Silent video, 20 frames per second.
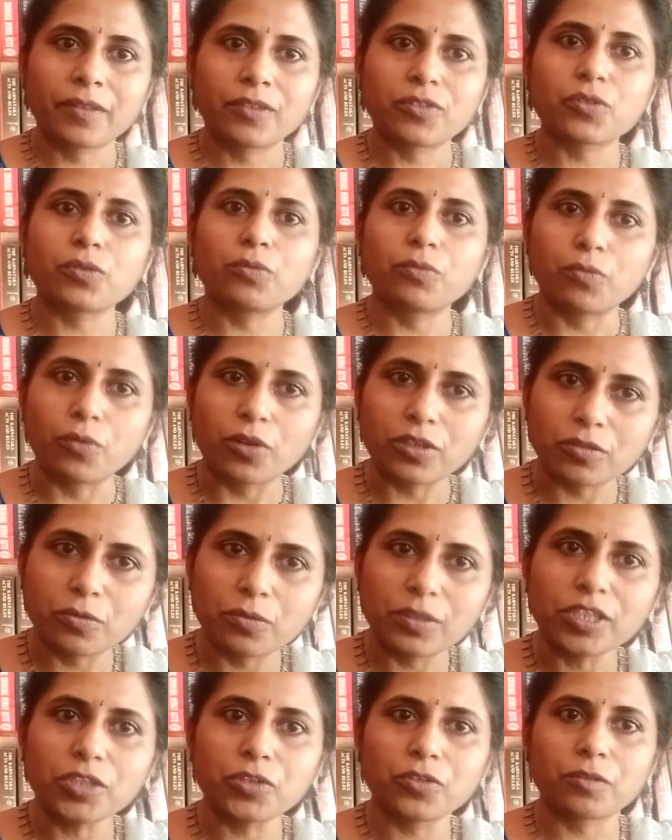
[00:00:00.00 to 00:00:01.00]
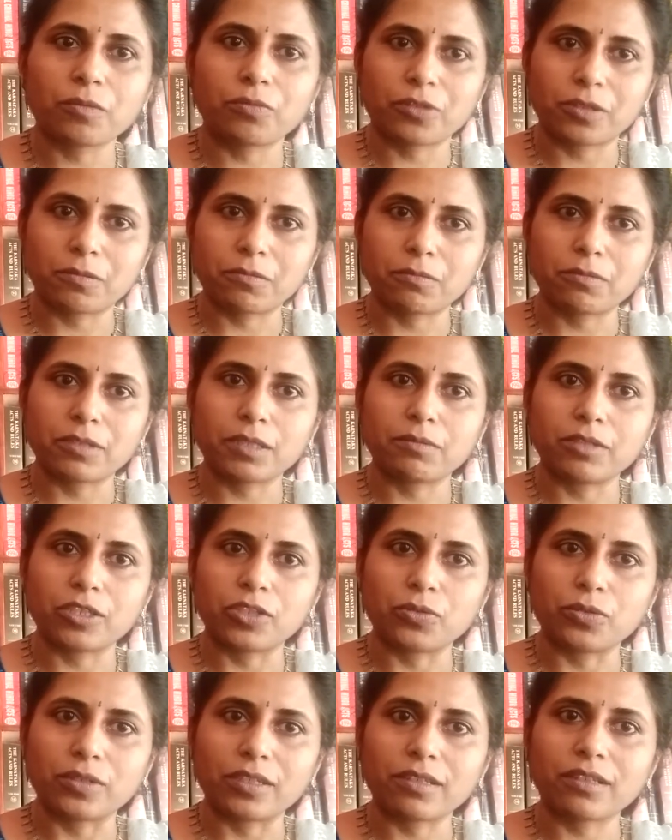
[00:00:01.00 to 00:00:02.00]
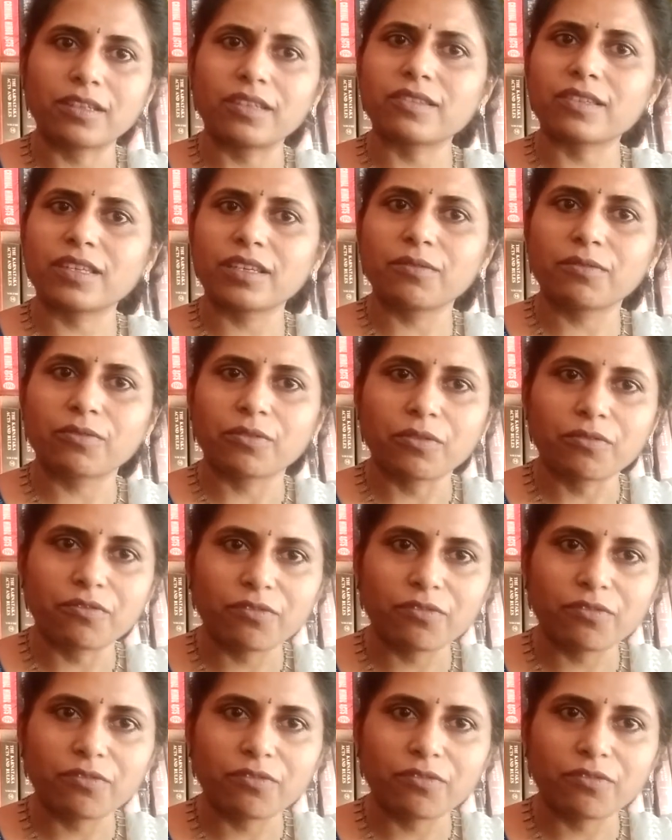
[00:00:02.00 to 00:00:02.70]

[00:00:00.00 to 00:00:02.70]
So what we should probably be doing is give